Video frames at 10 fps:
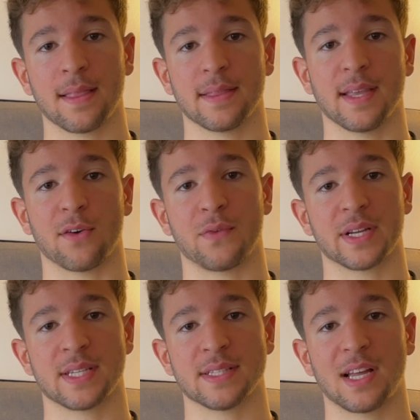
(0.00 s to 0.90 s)
They are
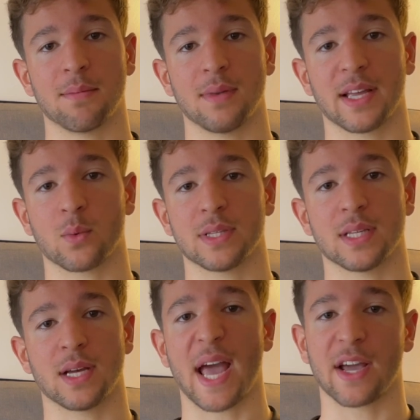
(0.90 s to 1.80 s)
fixing them like with
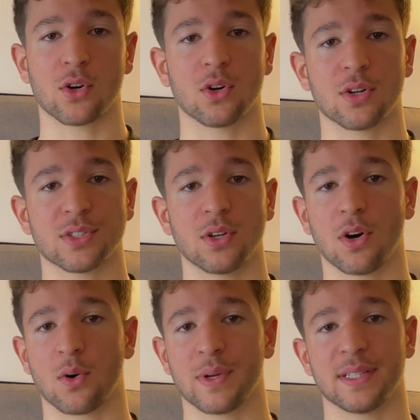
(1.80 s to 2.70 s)
anchors
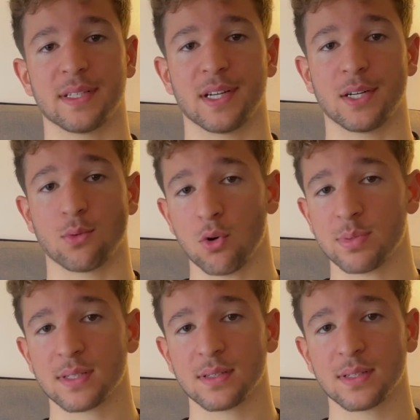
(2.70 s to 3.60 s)
or with
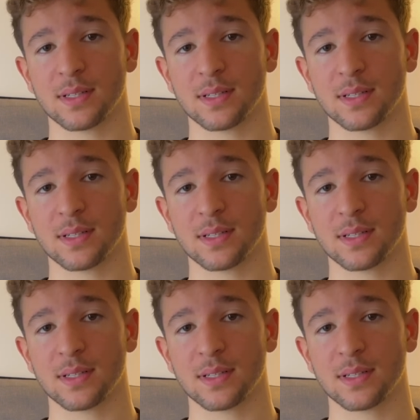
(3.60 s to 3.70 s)
ropes,